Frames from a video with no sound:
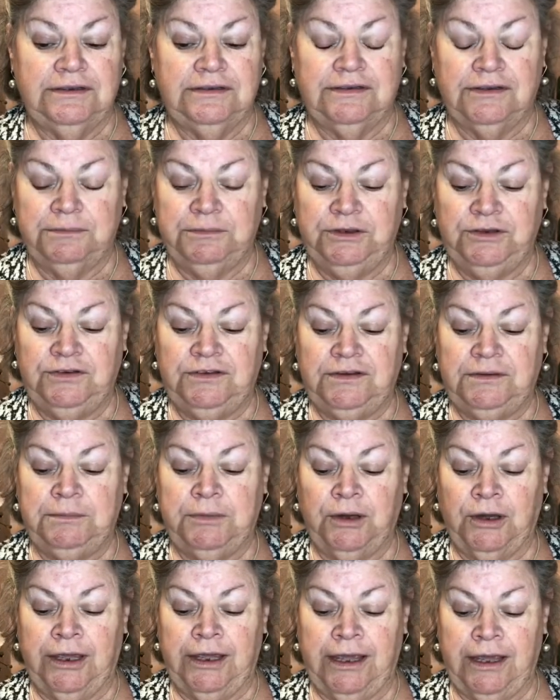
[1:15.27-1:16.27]
I'm using
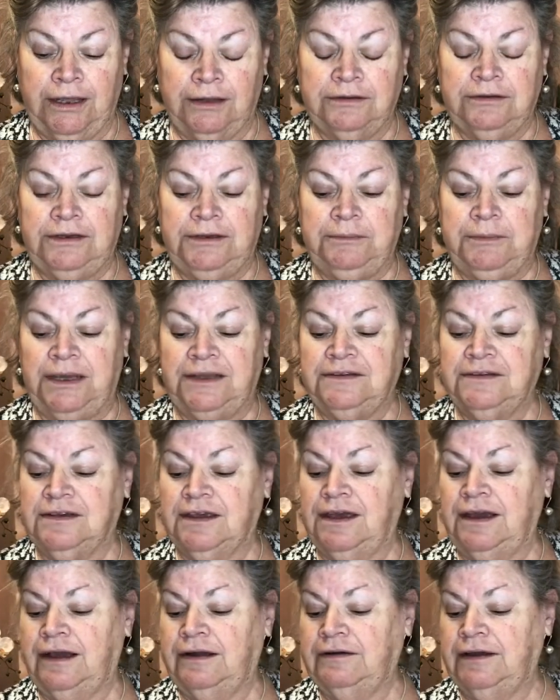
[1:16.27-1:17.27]
my Aldi
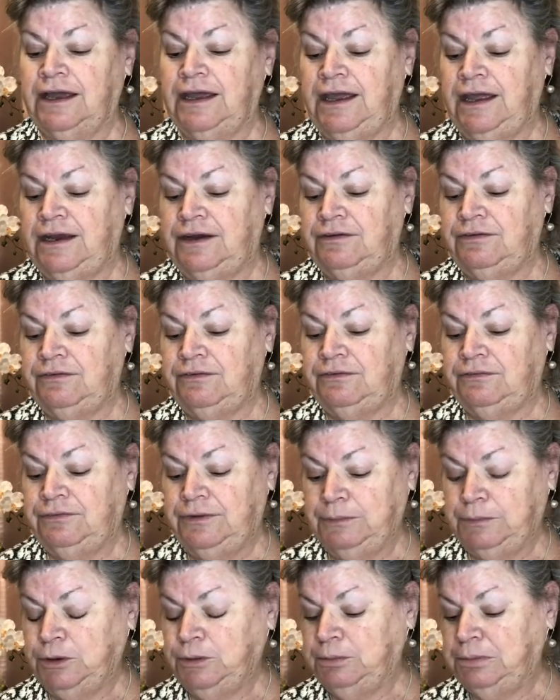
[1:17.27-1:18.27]
mascara and
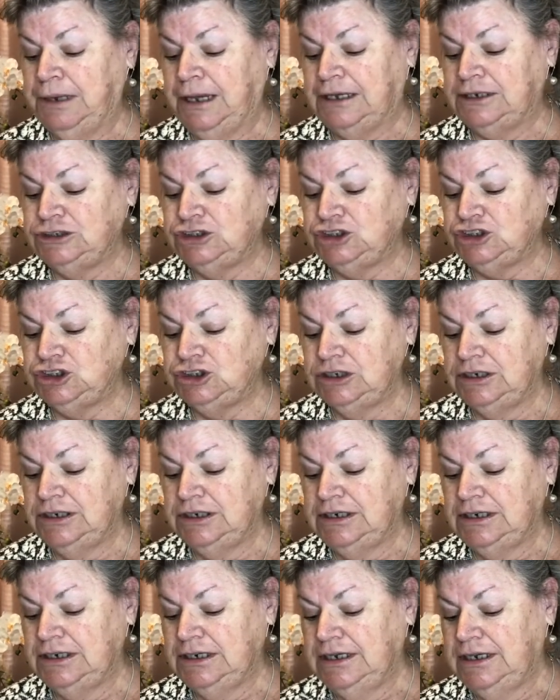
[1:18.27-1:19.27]
Rimmel blush
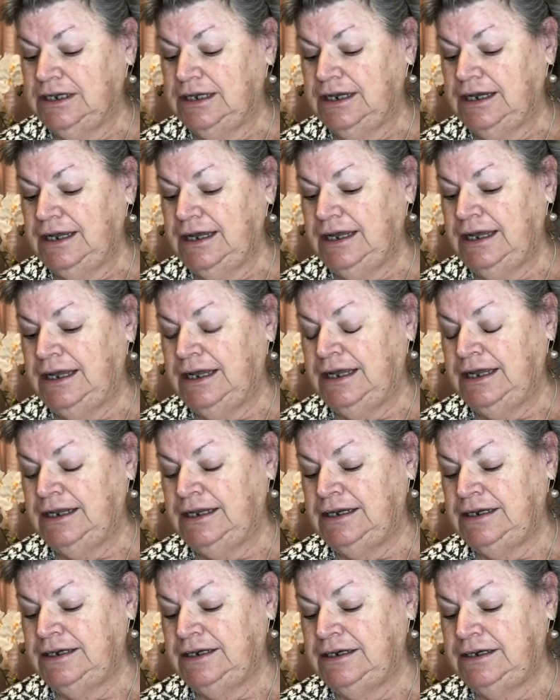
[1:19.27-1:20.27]

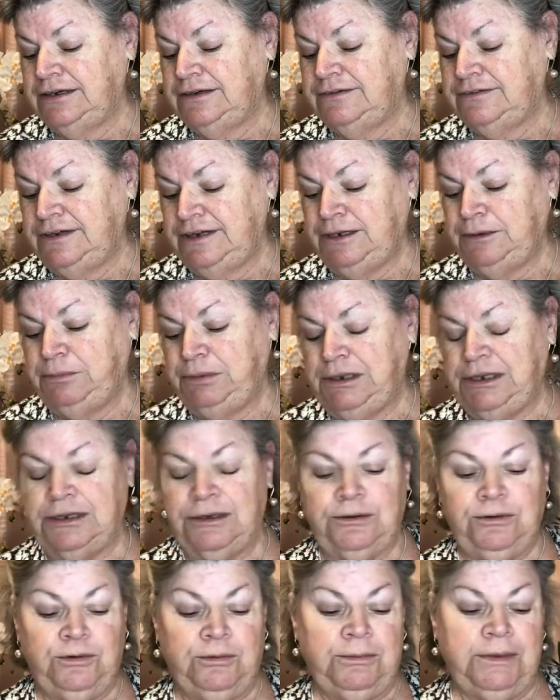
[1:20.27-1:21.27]
and DB
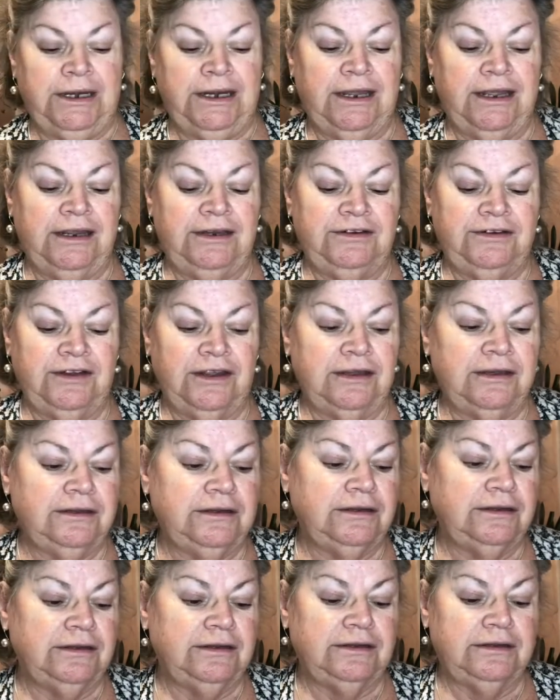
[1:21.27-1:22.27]
Illuminator.
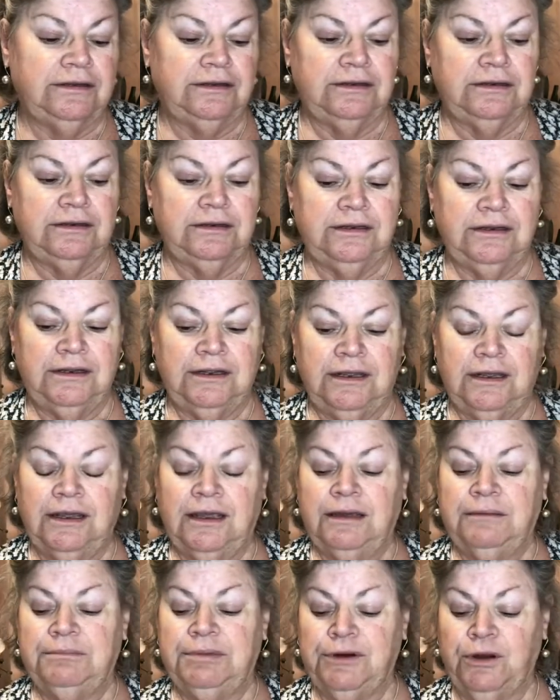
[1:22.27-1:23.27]

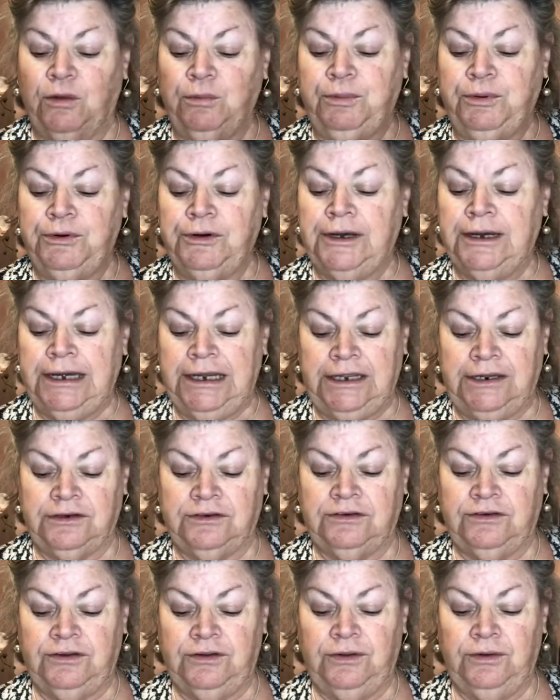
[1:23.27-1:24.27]
But I'll put a
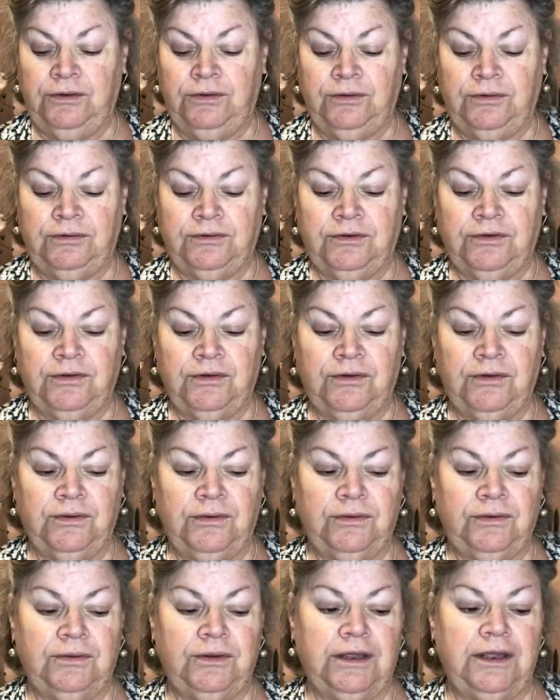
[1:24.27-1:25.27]
link
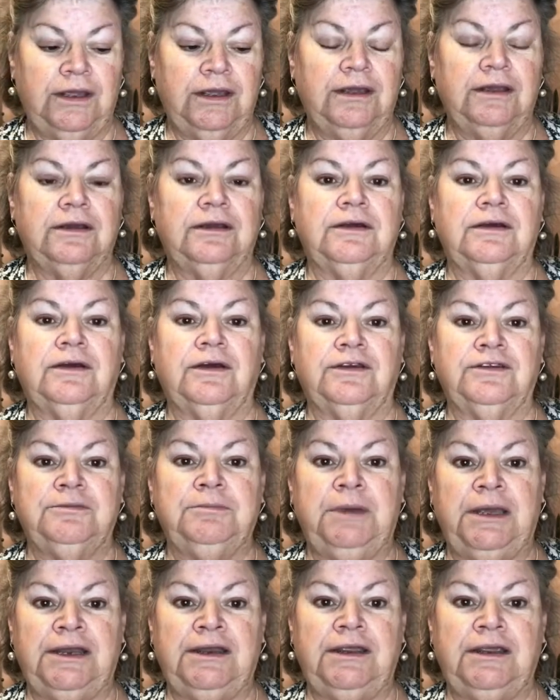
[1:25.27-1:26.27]
to
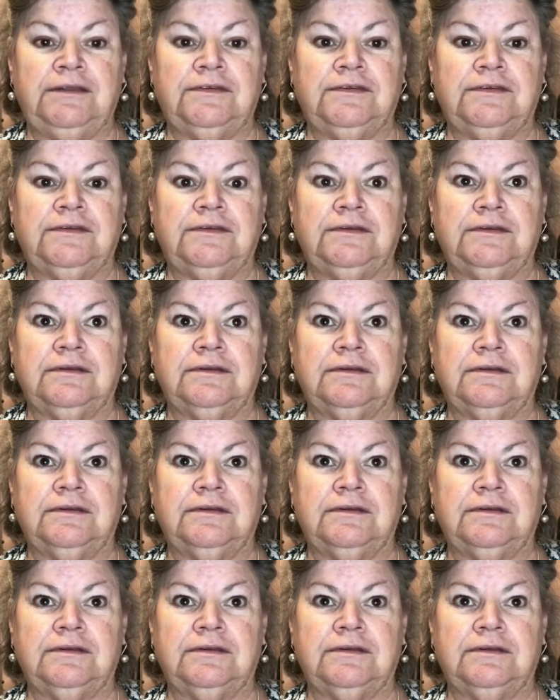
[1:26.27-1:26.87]
cosmetics